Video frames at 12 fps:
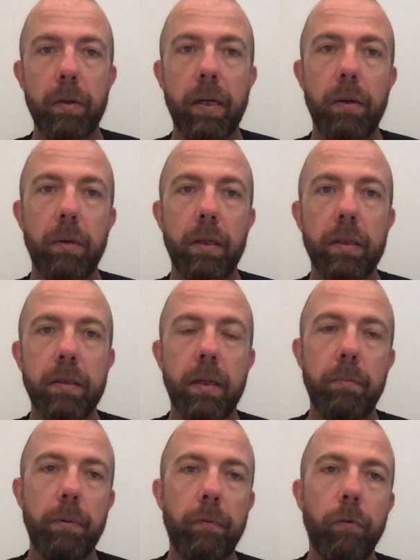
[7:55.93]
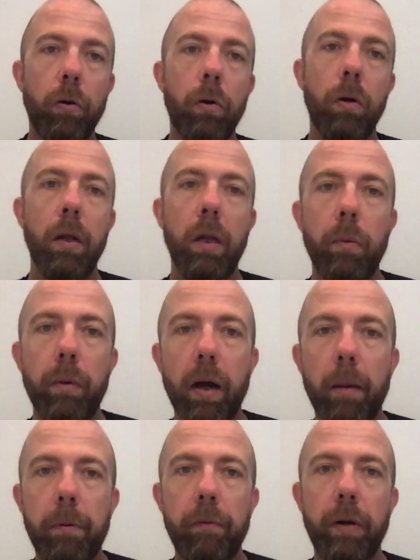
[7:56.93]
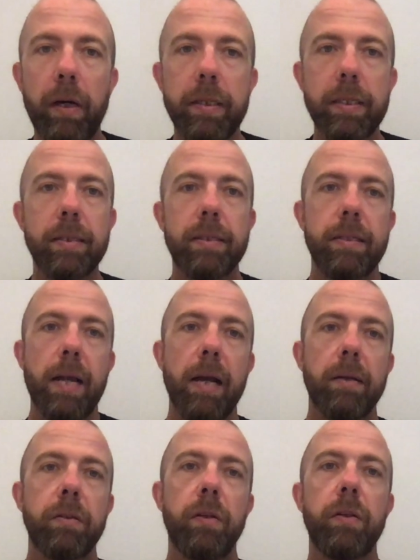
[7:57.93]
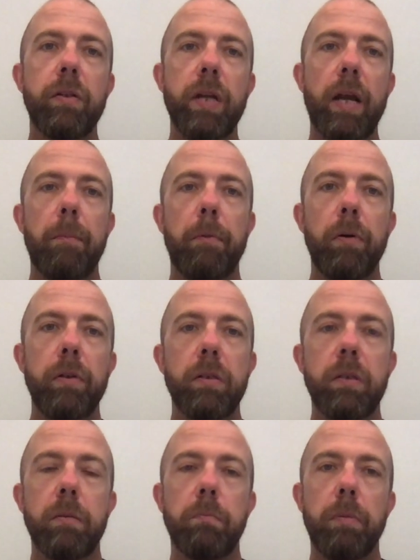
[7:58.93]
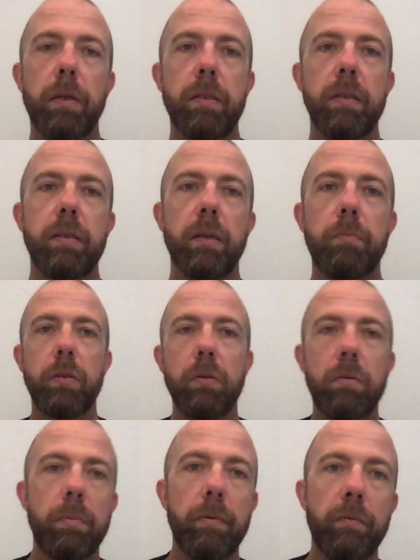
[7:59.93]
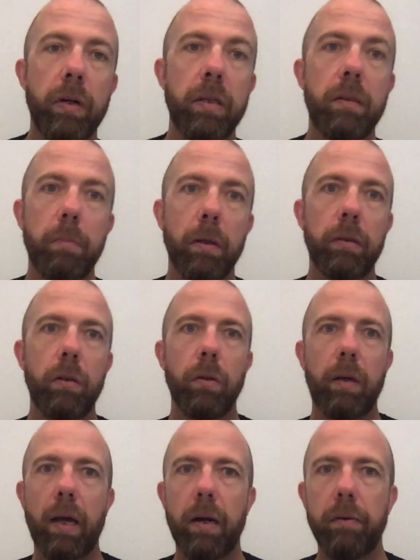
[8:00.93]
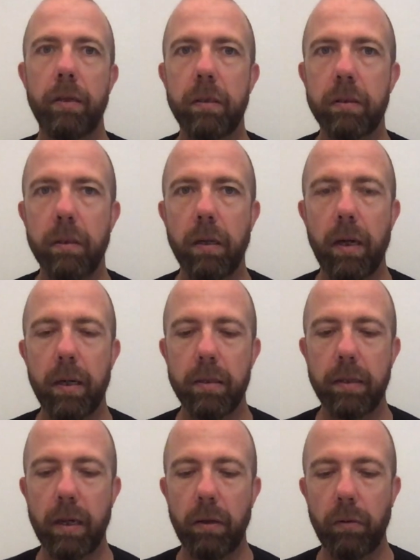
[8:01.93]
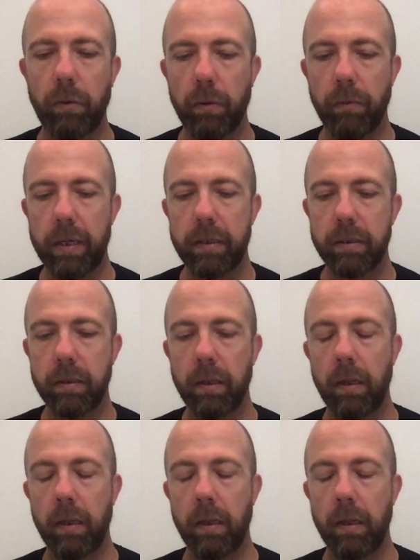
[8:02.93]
Now, like I said before, we are providing snacks on the checkpoints, but it's up to provide the bulk of your calories to get you through the race.